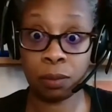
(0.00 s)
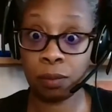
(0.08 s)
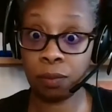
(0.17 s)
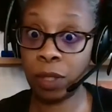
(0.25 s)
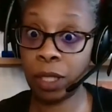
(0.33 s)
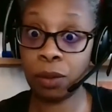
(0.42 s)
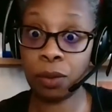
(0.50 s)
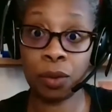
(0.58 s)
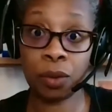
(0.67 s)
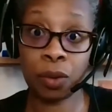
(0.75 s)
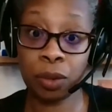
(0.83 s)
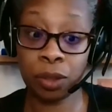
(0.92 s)
regular
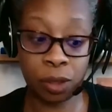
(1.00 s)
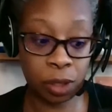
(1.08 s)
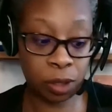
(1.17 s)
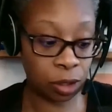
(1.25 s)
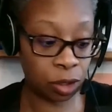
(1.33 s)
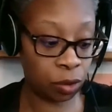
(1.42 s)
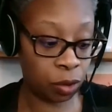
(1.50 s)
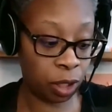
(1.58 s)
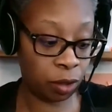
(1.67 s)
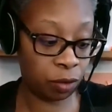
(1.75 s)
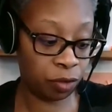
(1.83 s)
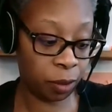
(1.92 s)
old cornstarch that you can
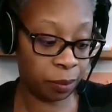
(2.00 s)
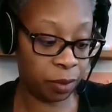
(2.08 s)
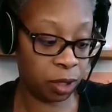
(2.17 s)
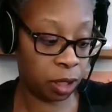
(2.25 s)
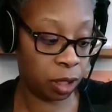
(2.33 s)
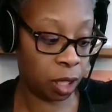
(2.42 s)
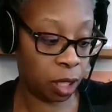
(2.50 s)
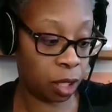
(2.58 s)
get from the